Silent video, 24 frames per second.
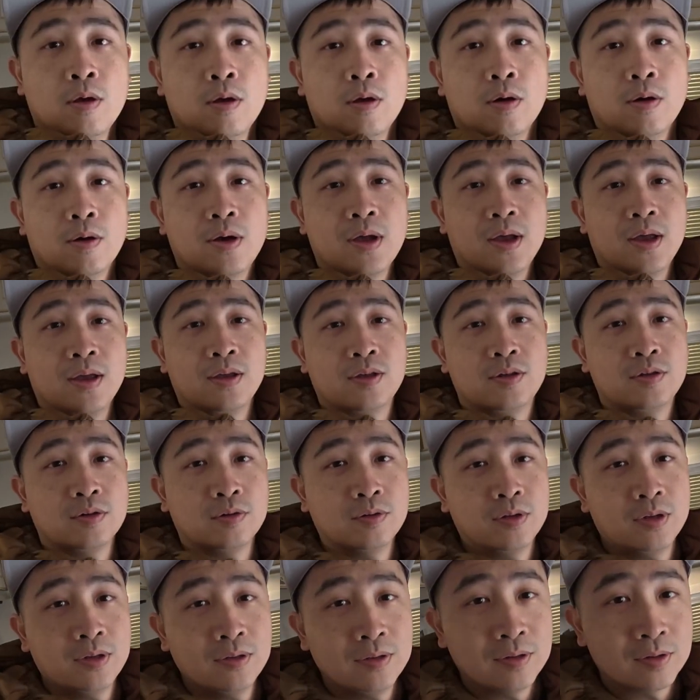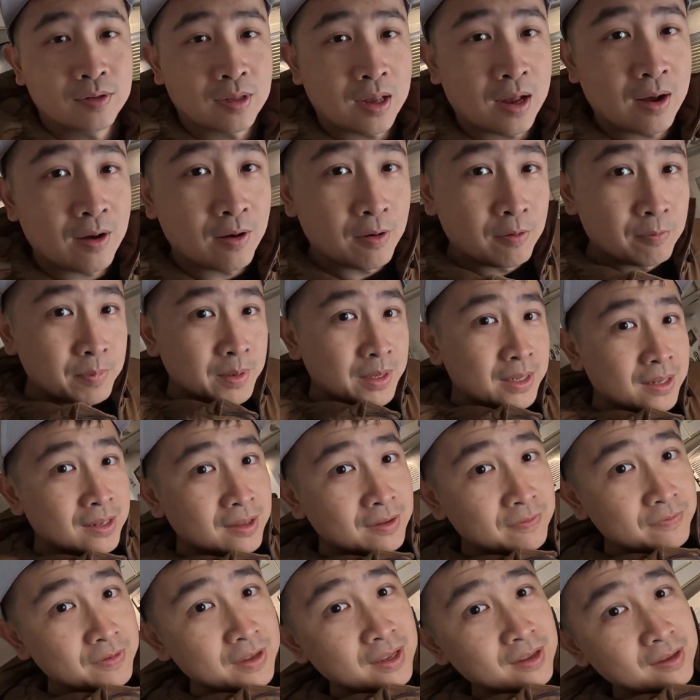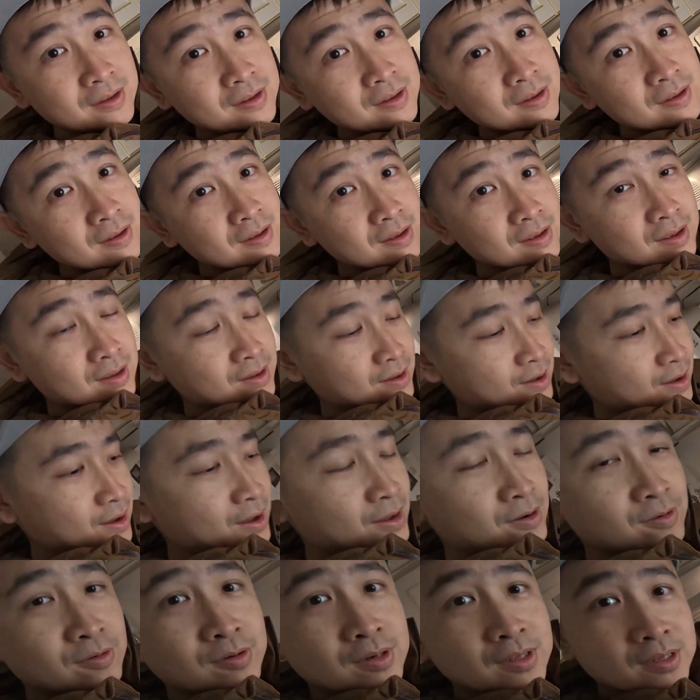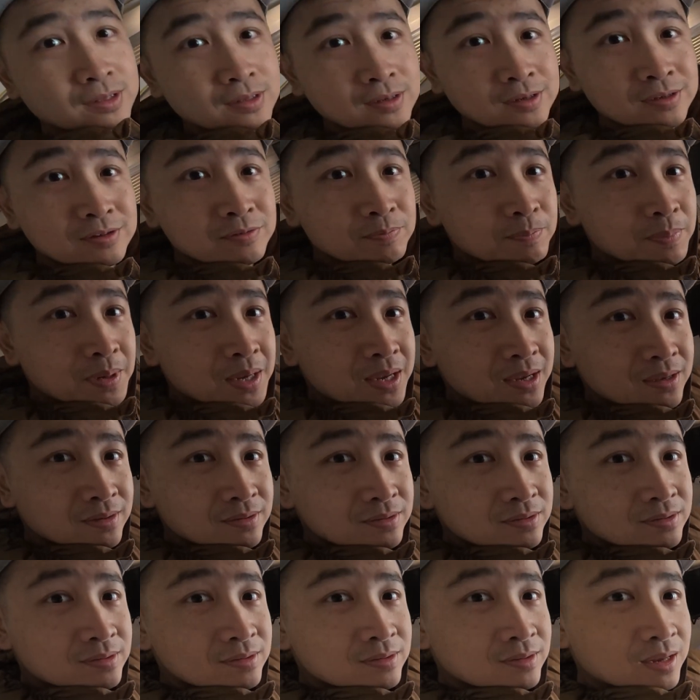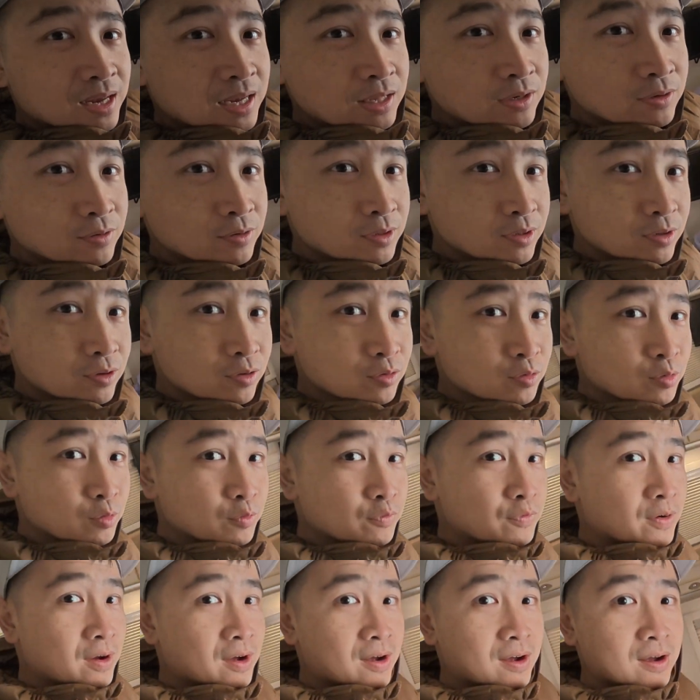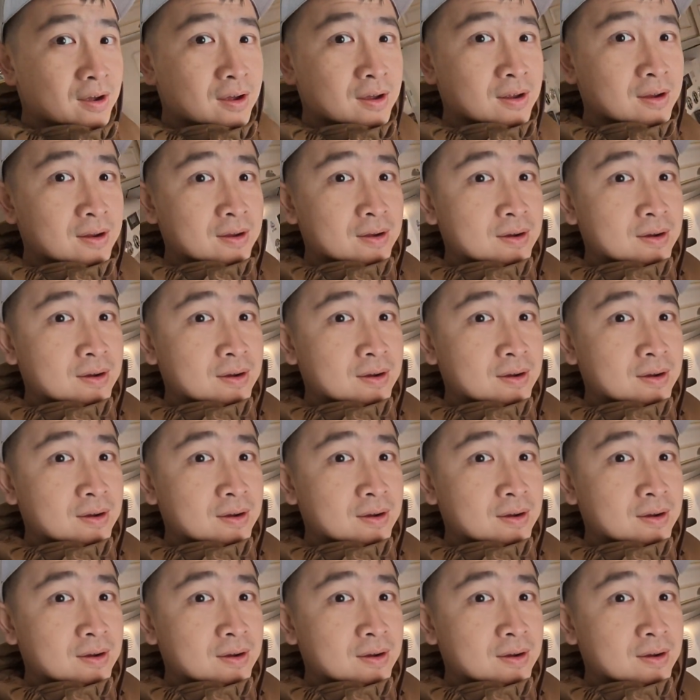Okay, so this is how I'll be living. I don't need the space, I don't need the sofa.